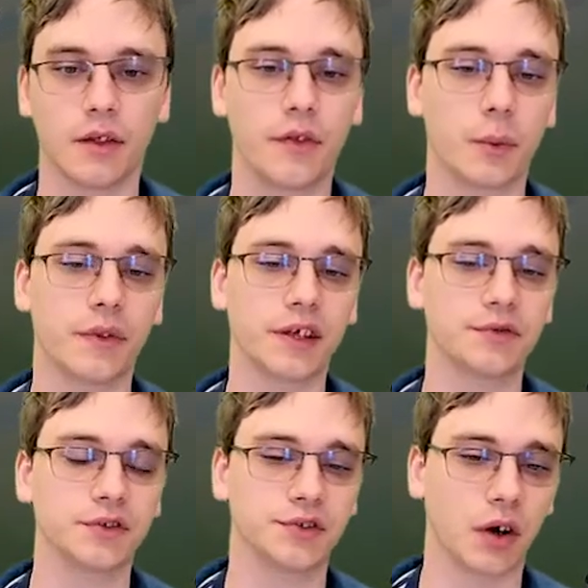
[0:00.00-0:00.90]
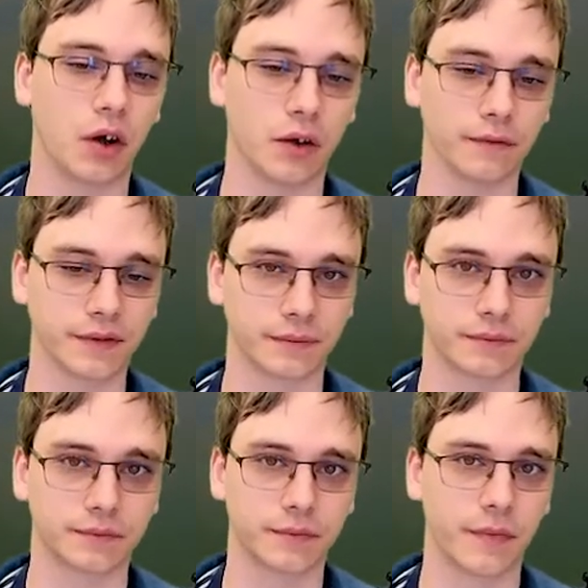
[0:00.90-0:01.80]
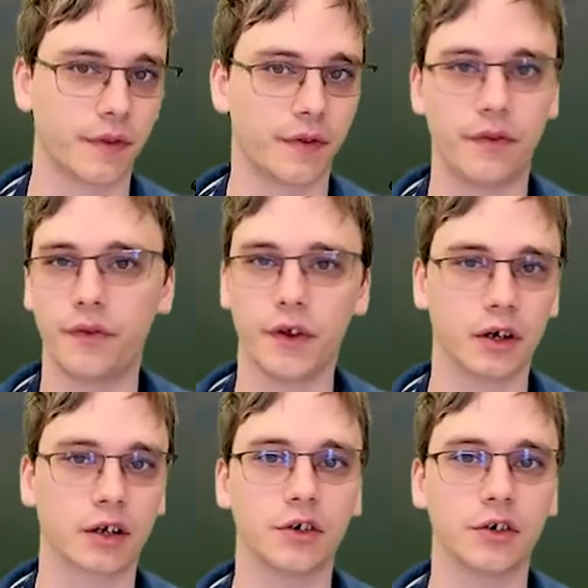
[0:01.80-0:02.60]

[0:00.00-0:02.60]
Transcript: then when this resolves, their